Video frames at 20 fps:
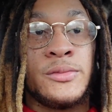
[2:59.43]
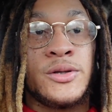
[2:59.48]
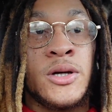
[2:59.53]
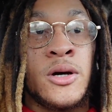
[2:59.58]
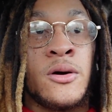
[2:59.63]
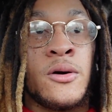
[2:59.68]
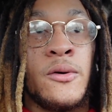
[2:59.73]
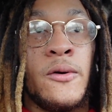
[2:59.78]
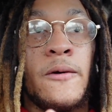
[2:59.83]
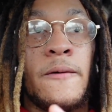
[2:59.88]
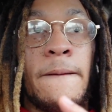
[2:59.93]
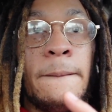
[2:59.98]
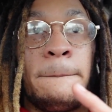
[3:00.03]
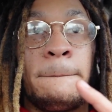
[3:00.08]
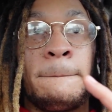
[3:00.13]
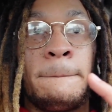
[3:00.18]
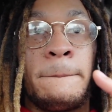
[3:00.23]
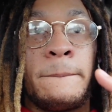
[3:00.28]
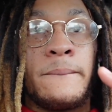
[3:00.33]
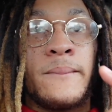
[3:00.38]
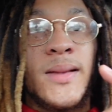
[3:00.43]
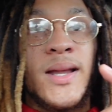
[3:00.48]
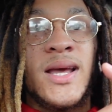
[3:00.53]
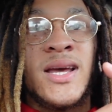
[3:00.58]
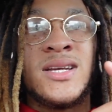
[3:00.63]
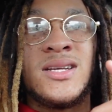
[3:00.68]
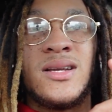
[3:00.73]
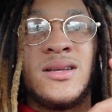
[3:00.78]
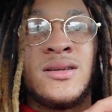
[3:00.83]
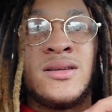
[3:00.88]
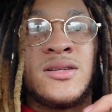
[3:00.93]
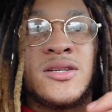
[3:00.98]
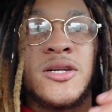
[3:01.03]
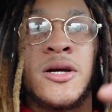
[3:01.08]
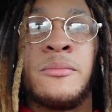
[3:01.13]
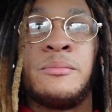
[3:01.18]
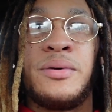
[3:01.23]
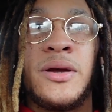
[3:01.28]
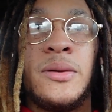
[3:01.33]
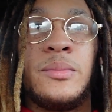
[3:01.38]
So
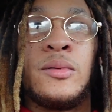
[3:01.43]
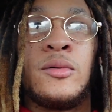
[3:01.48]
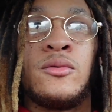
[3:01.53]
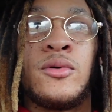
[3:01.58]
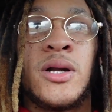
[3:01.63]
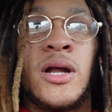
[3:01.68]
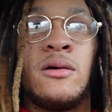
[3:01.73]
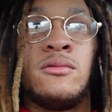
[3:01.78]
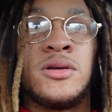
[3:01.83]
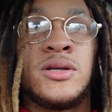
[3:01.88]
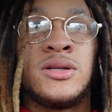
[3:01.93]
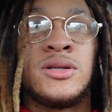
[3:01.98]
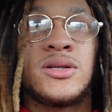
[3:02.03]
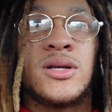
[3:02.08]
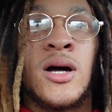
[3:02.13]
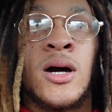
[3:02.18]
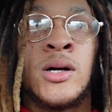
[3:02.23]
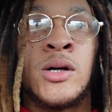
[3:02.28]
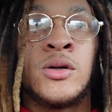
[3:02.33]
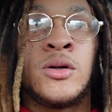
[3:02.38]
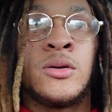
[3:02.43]
some people, when they was installing